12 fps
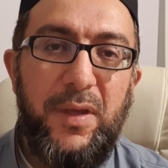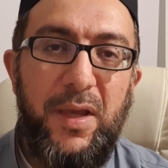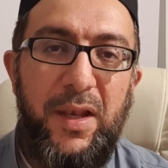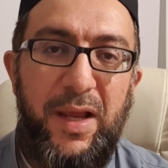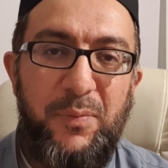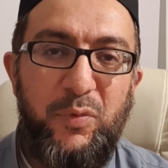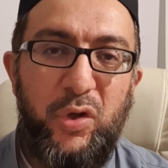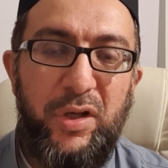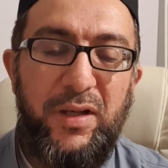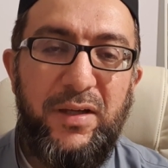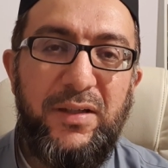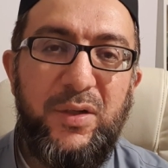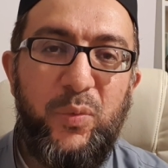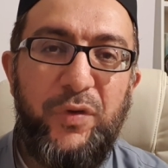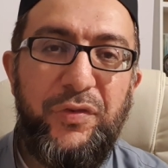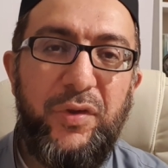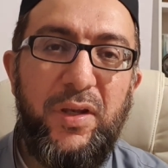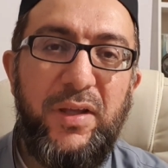Alhamdulillah,
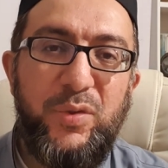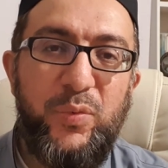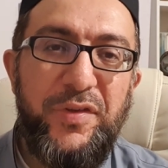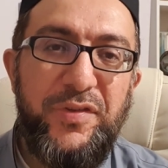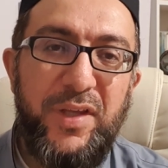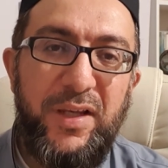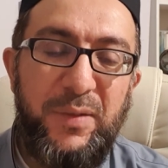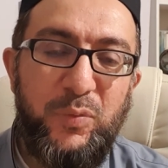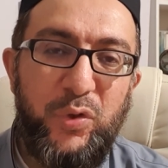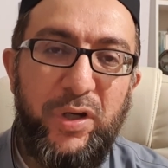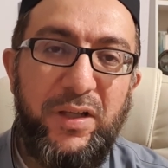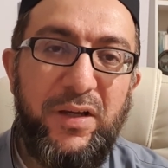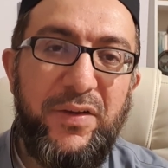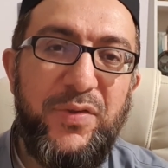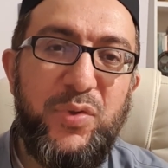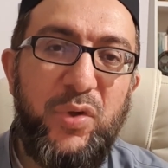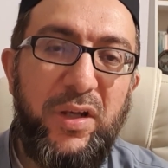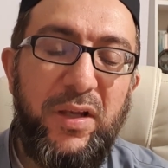wassalatu wassalamu ala
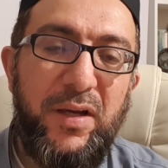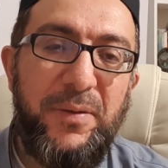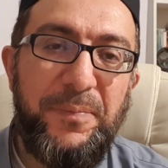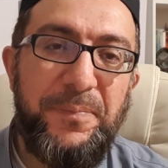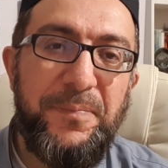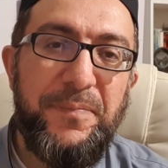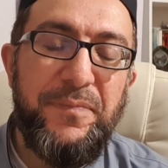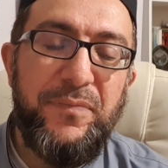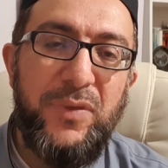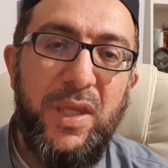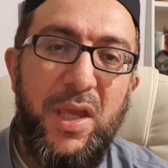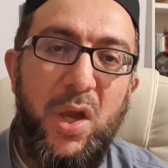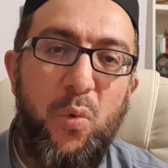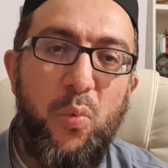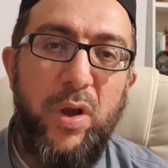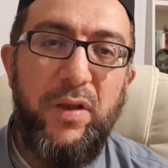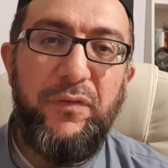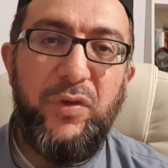Rasulillah.
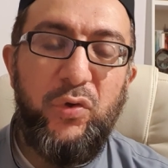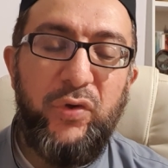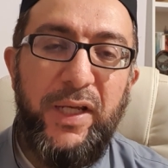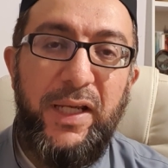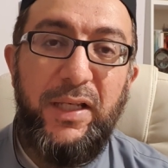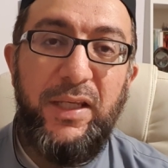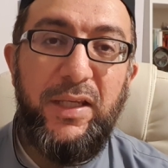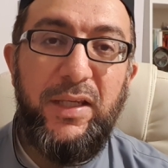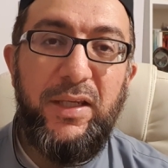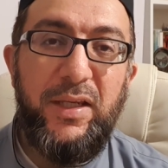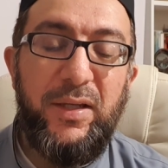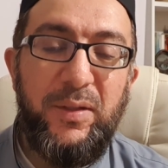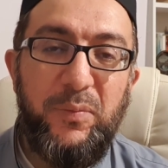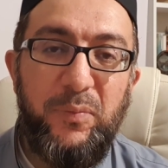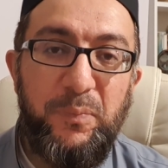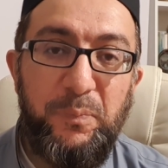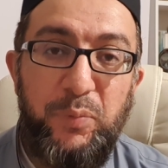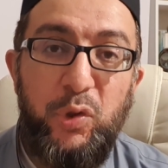One of the really
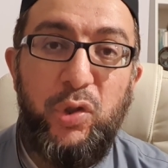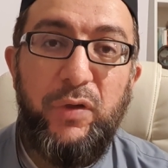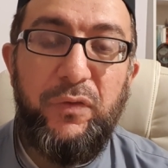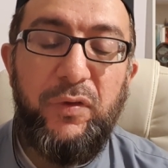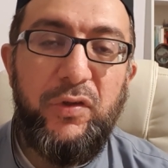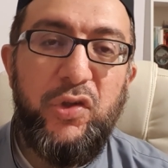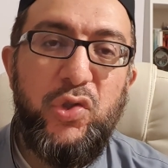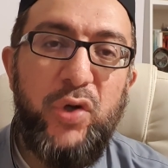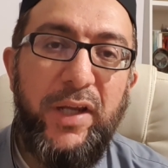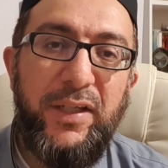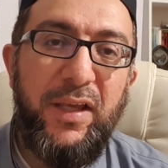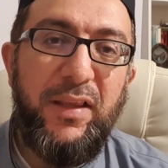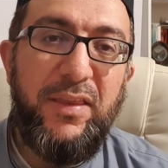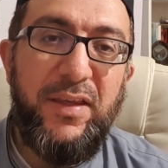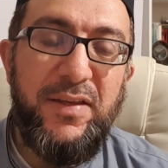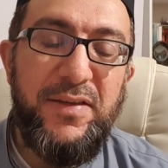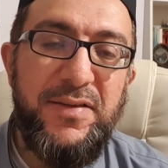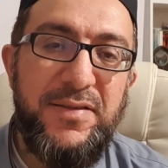beautiful, striking
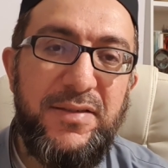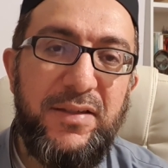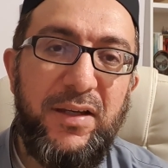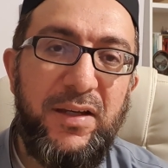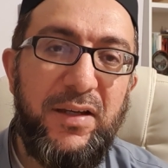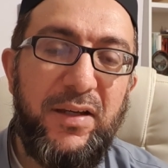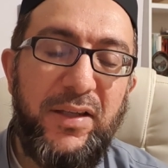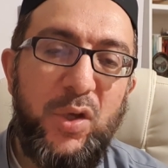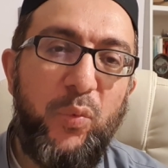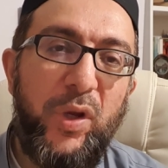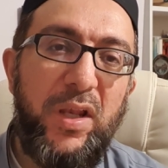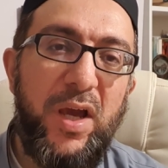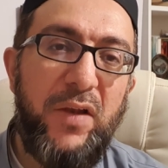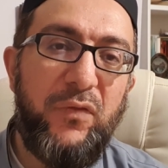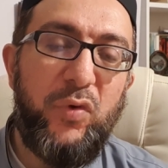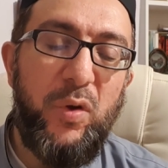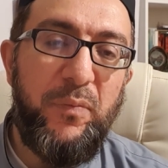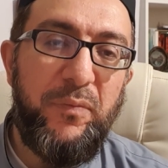things that we learn
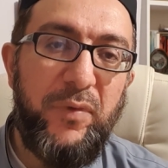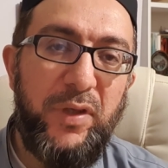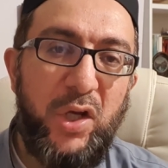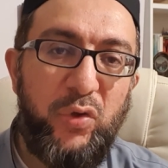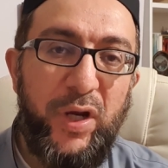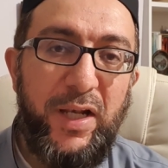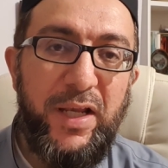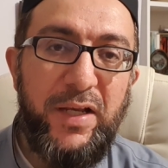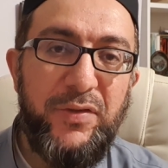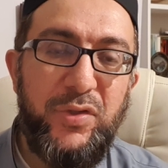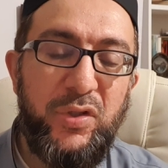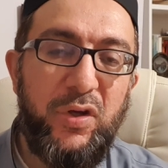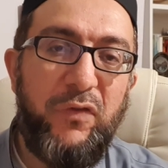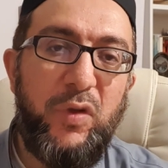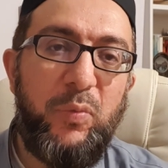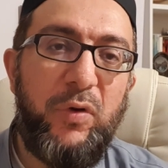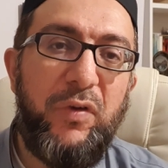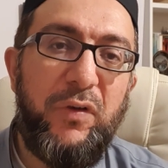from that great legacy of the
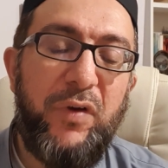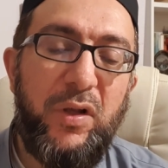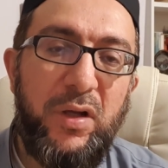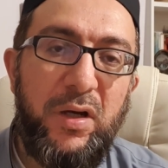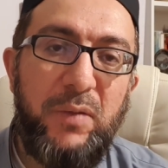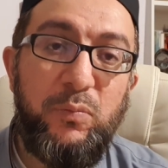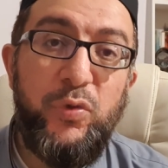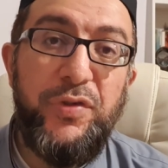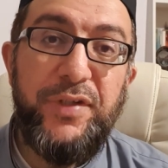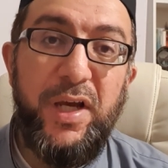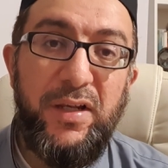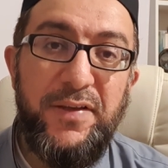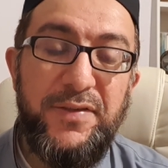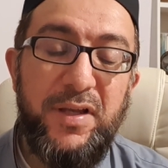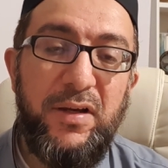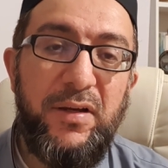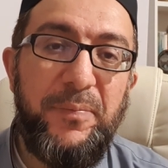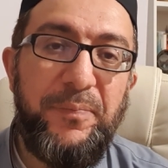Prophet of Allah, Musa alayhi
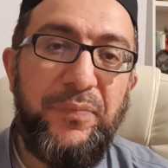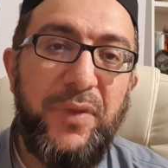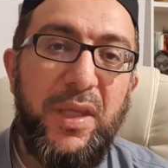salam,